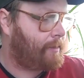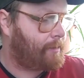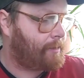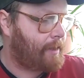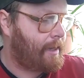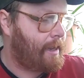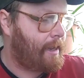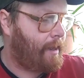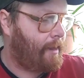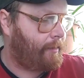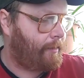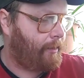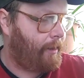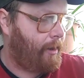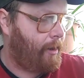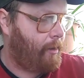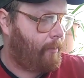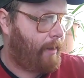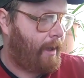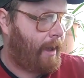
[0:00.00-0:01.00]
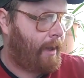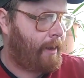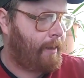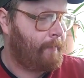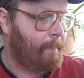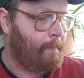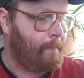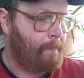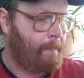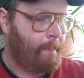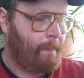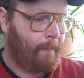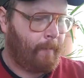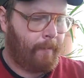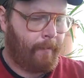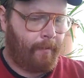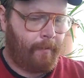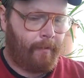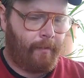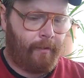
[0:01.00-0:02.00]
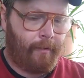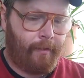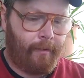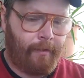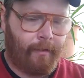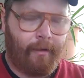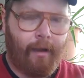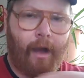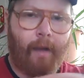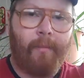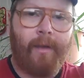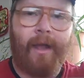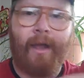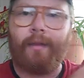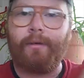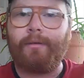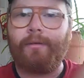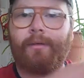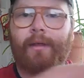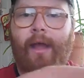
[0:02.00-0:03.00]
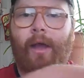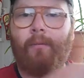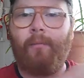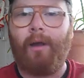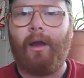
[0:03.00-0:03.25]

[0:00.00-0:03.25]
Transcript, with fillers: to see it, to hear about it. Comments down